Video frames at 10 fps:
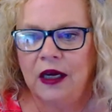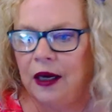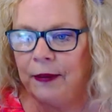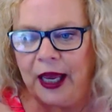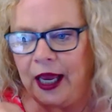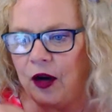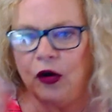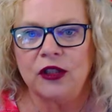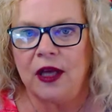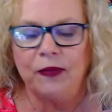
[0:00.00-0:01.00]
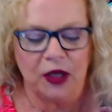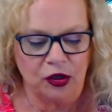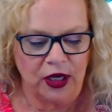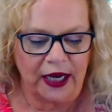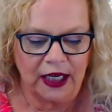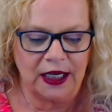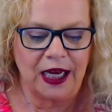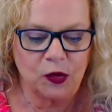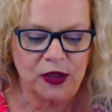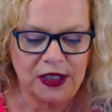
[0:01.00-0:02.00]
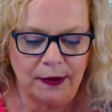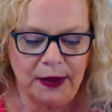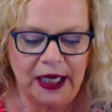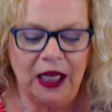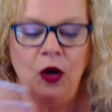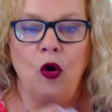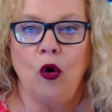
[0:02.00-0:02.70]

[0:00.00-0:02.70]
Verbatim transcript: a bank or something you got to connect with somebody